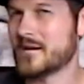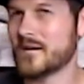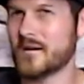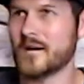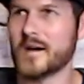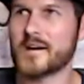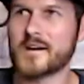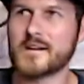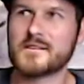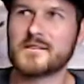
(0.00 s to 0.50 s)

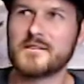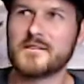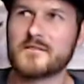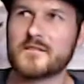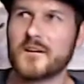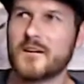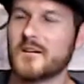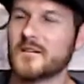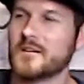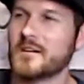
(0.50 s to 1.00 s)
I guess you'd
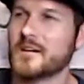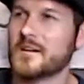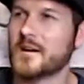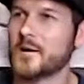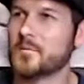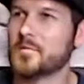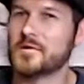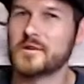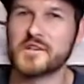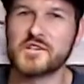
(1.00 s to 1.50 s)
call it
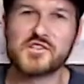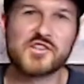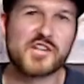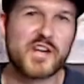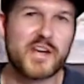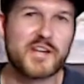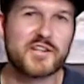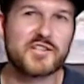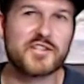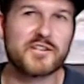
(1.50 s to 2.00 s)

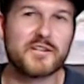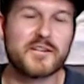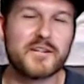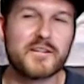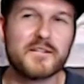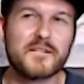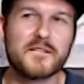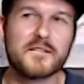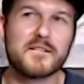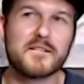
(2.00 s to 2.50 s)

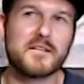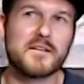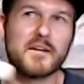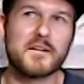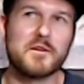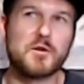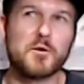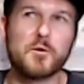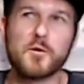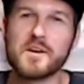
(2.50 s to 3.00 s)
appreciation
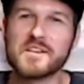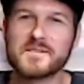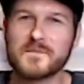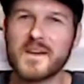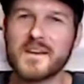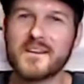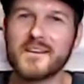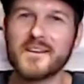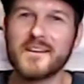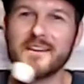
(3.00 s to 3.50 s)
noise
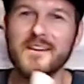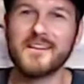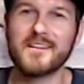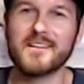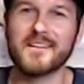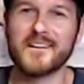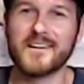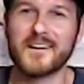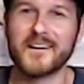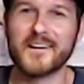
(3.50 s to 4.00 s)
making.
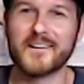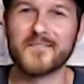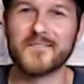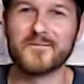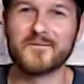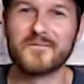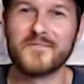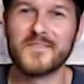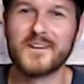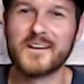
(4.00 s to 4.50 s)

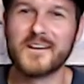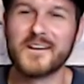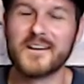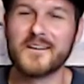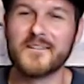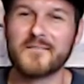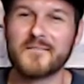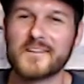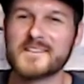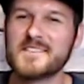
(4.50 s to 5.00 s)

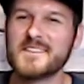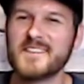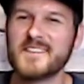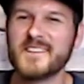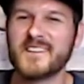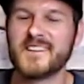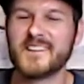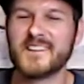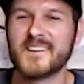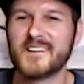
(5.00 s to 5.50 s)
What is it?
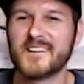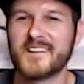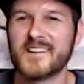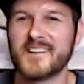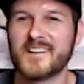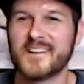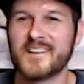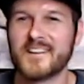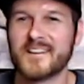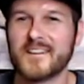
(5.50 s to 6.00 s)

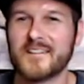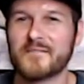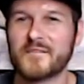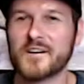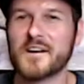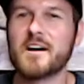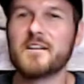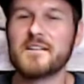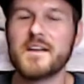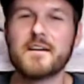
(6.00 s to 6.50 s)
For
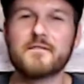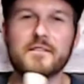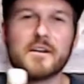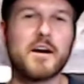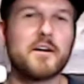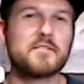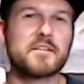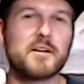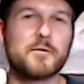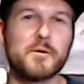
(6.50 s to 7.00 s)

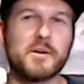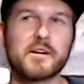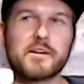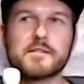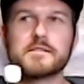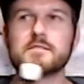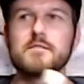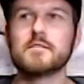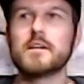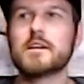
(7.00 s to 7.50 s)
healthcare workers.
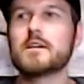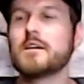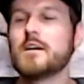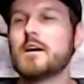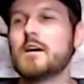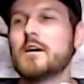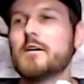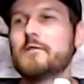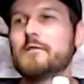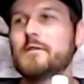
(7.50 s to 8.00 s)
So like
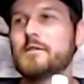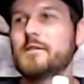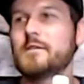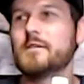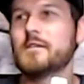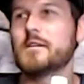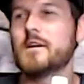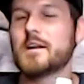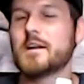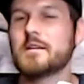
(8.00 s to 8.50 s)

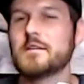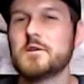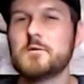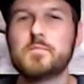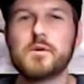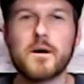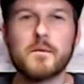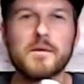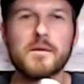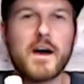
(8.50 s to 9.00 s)
for, you
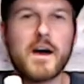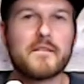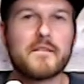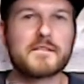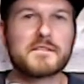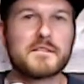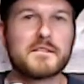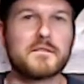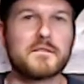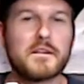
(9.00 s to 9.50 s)
probably have
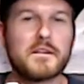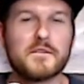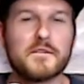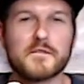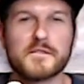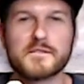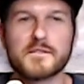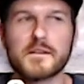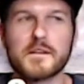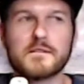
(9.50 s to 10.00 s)
this in your
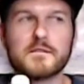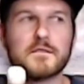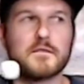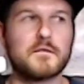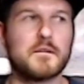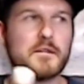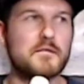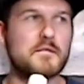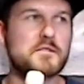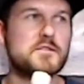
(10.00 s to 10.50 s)
city too.
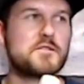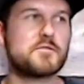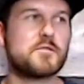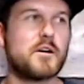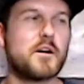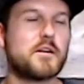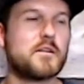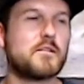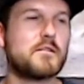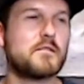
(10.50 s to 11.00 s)
Here in
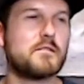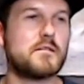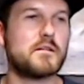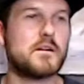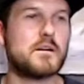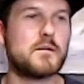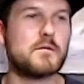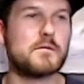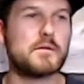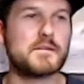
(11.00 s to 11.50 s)

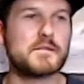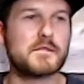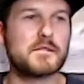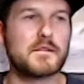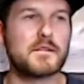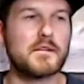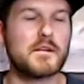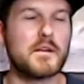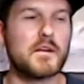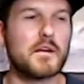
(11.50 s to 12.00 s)
Toronto, it was a
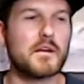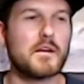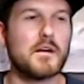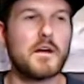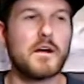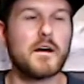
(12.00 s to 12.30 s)
thing.